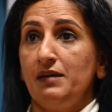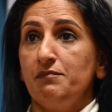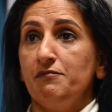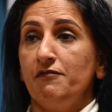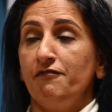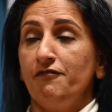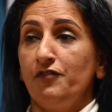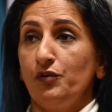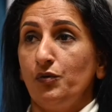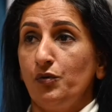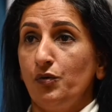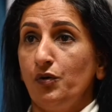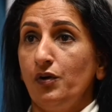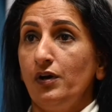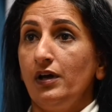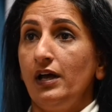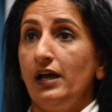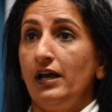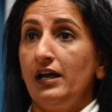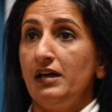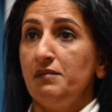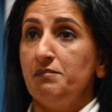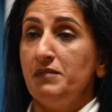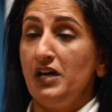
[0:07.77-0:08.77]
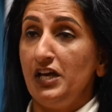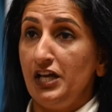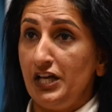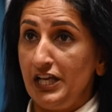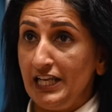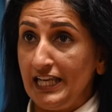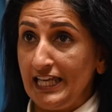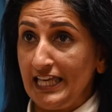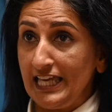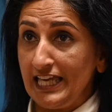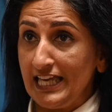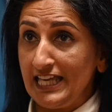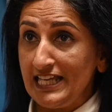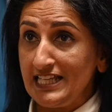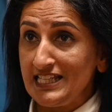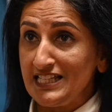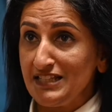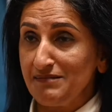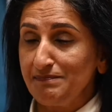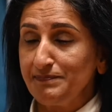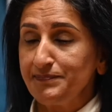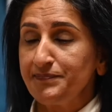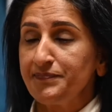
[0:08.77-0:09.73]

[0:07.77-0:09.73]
for um, early years.